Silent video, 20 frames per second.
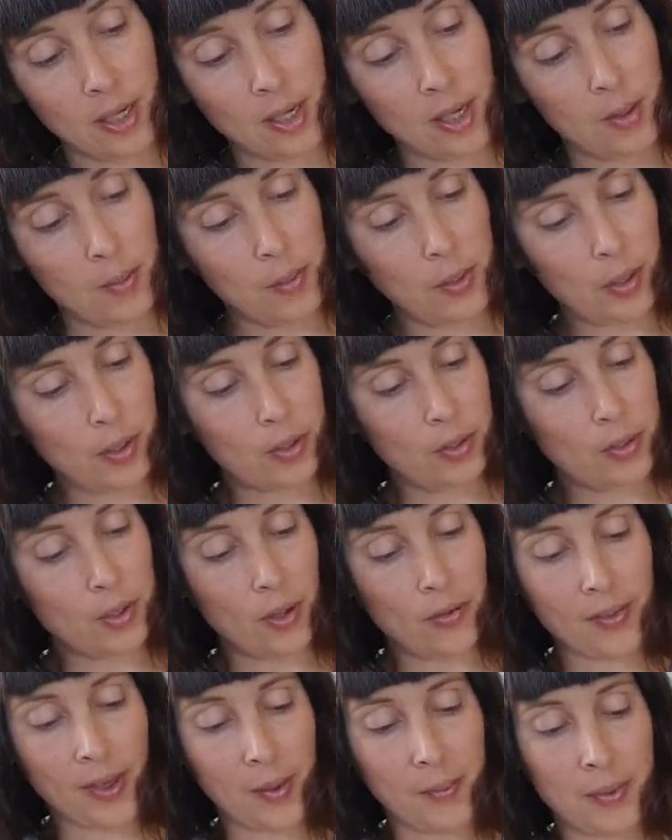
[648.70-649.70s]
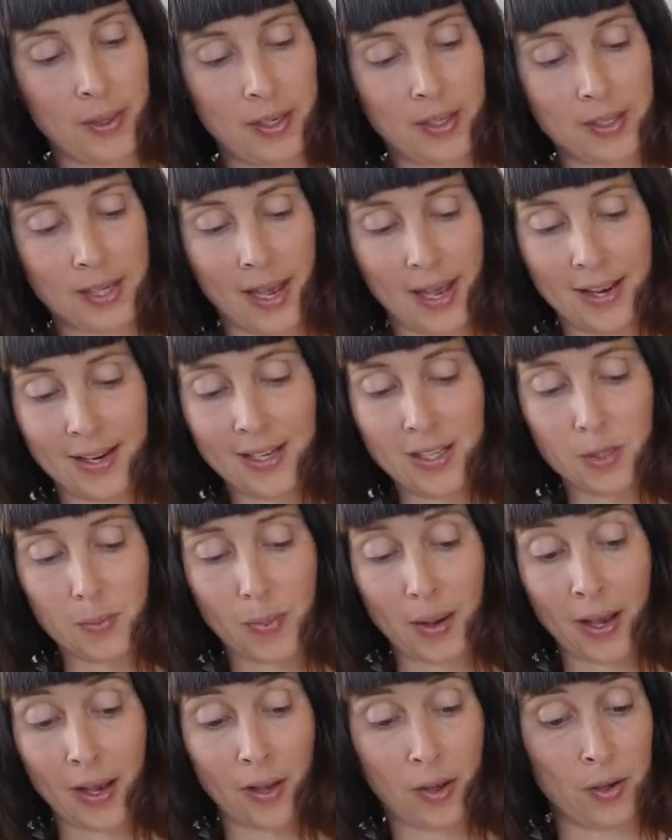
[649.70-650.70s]
But could not that be attained
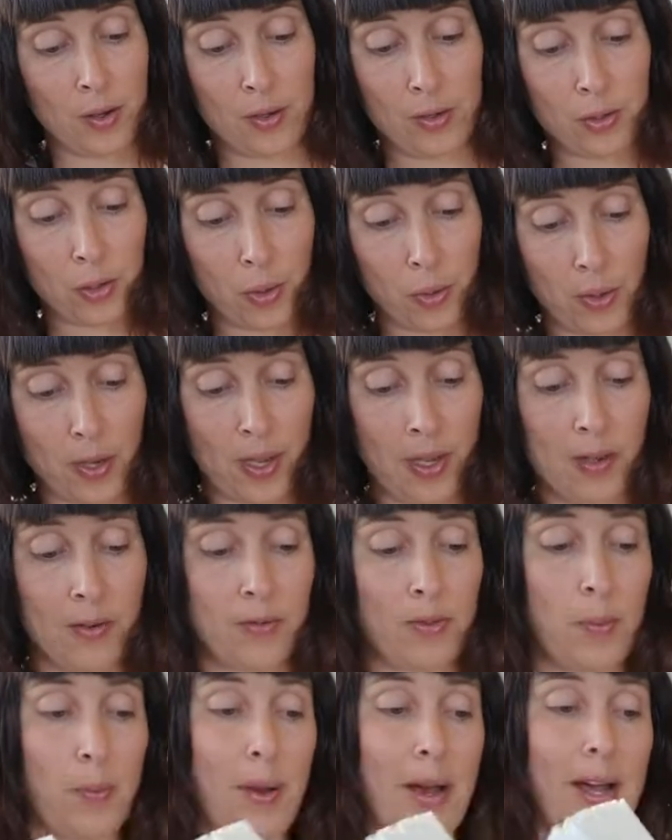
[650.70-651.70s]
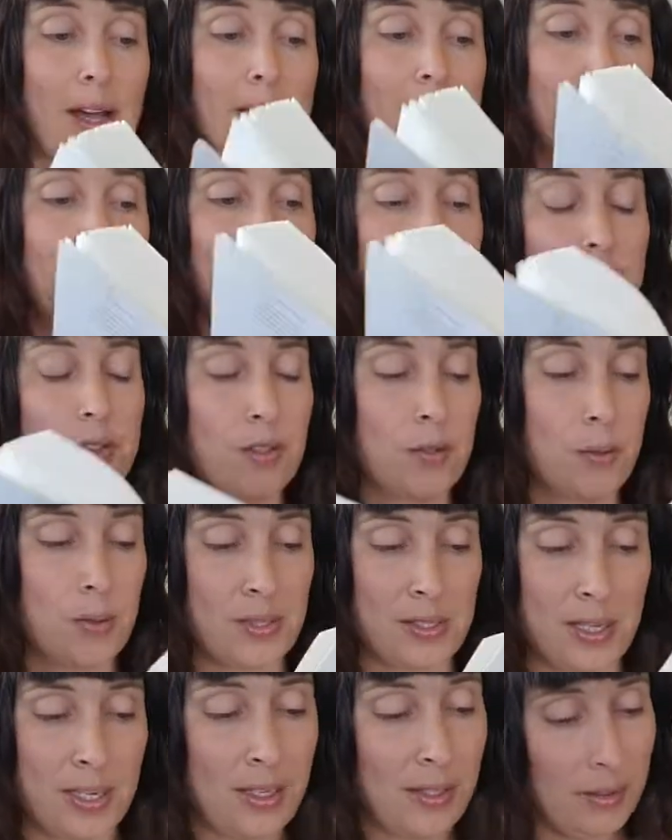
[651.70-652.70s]
by her talking of the past to
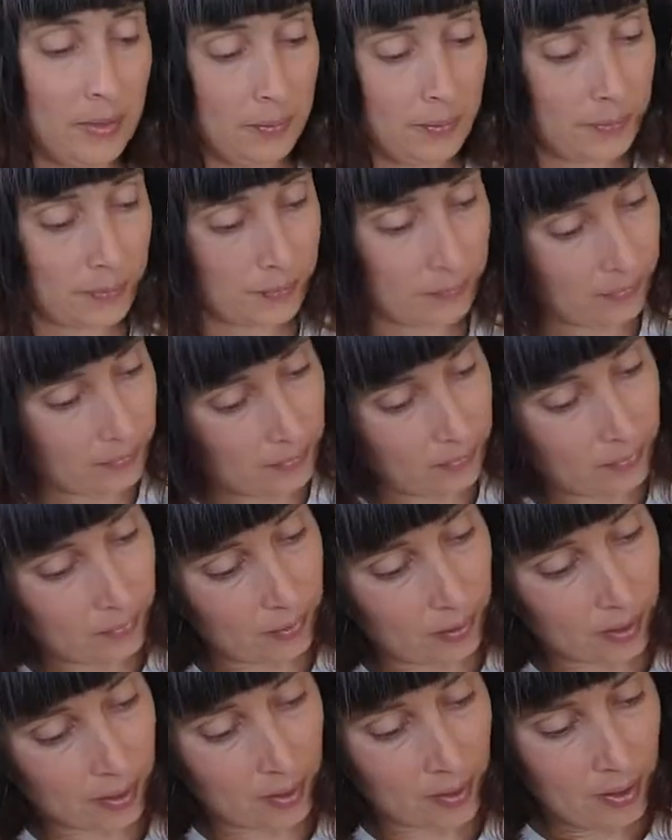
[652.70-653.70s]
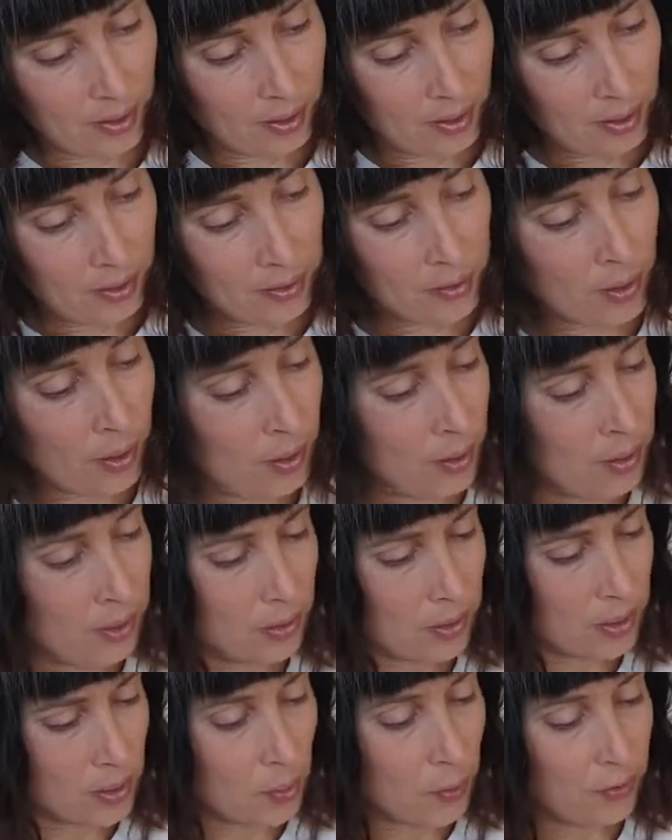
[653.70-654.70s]
Azina? No, not
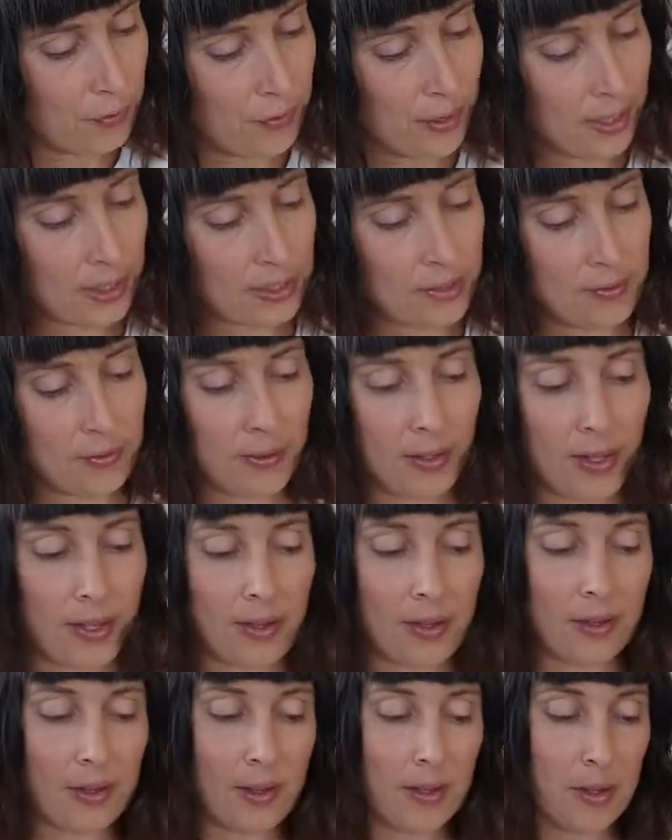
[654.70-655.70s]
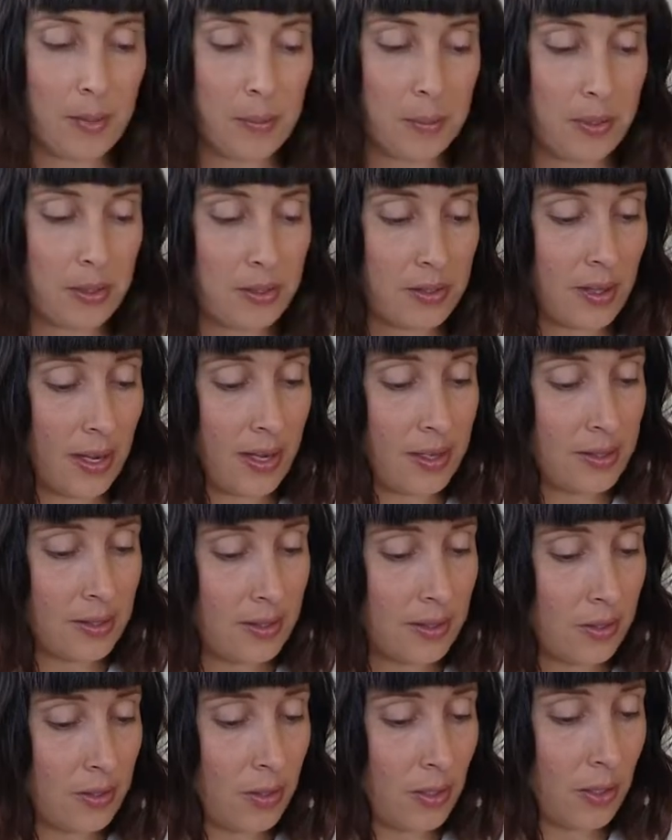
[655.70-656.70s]
so effectively. Besides,
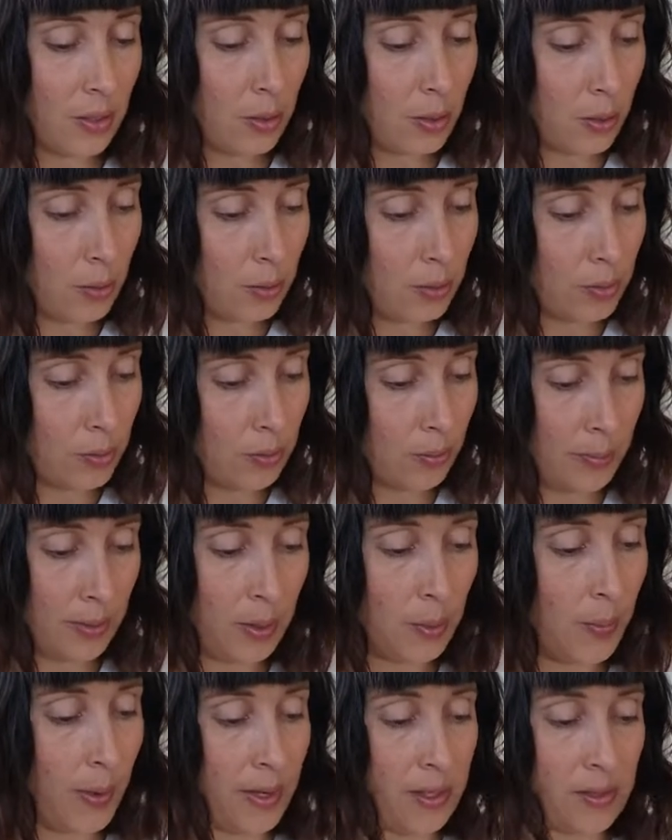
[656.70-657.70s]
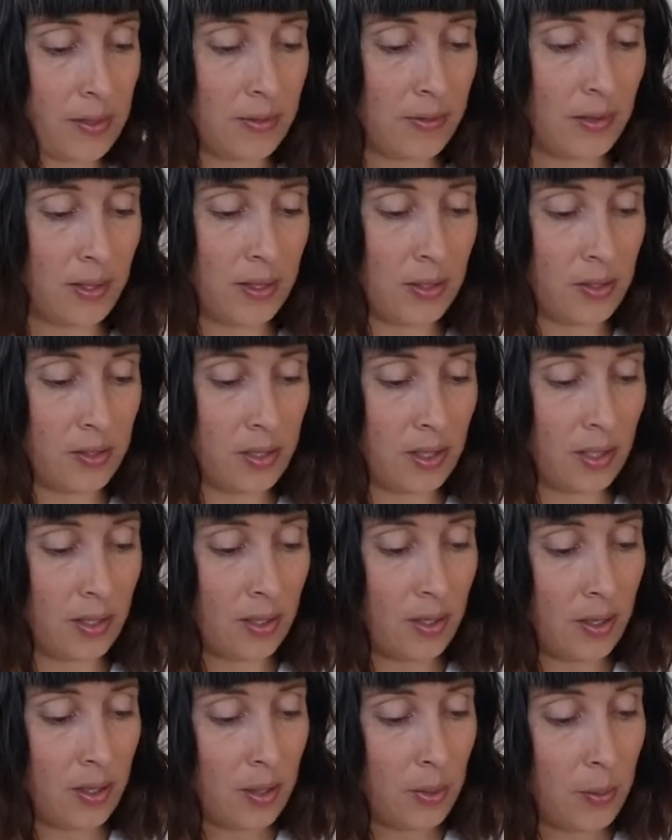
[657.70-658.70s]
such a course would be a waste of energy,
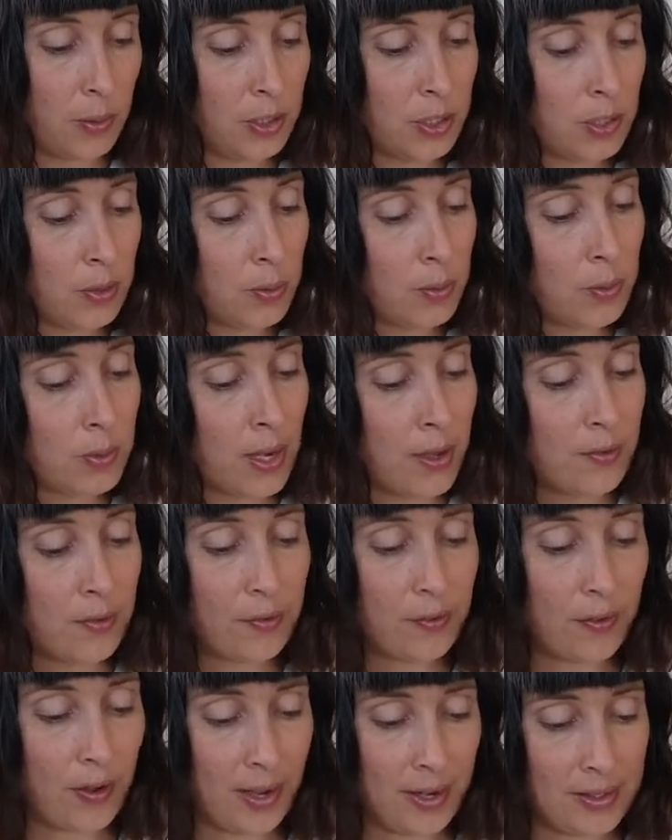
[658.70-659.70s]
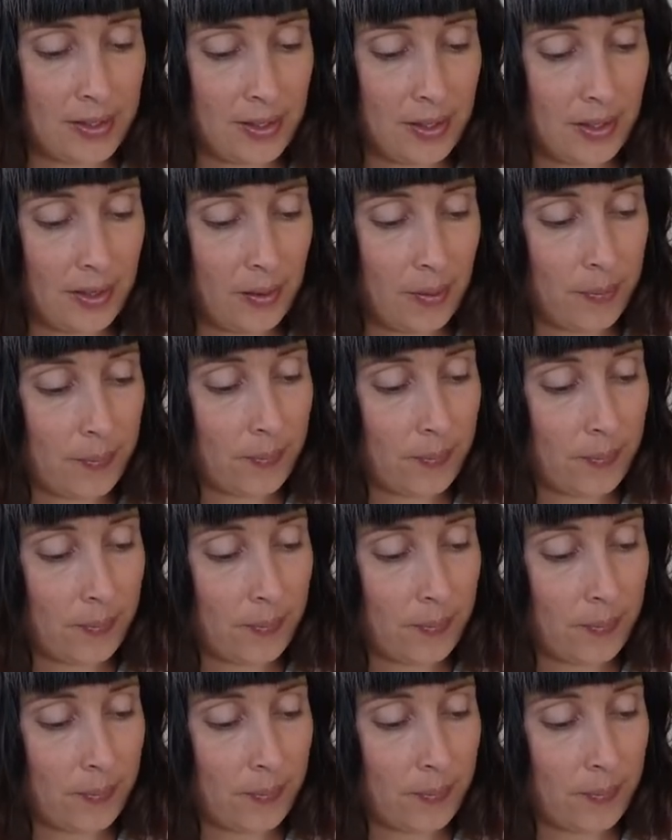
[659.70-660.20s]
which you will never find here.